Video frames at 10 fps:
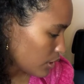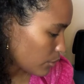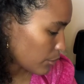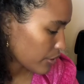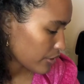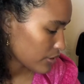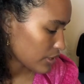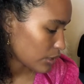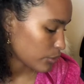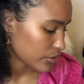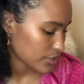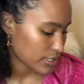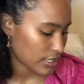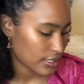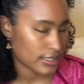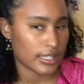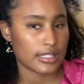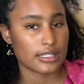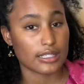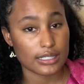One more thing that I will say is that
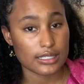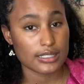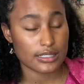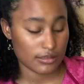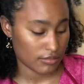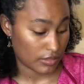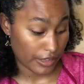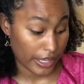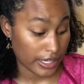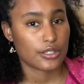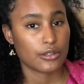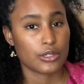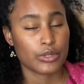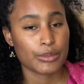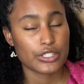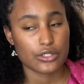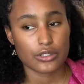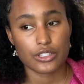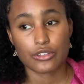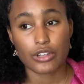it is light, so you want to make sure
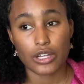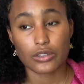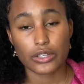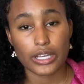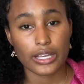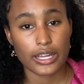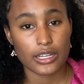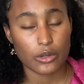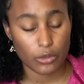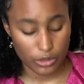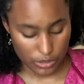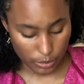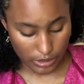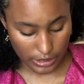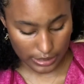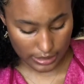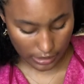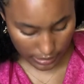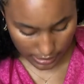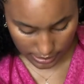that you're not looking at it, or to wear like
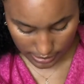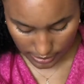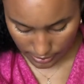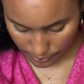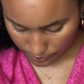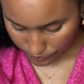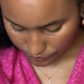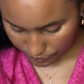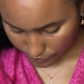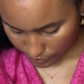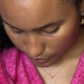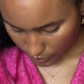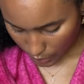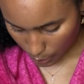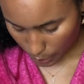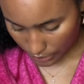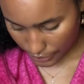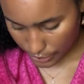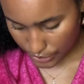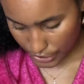sunglasses whenever you do,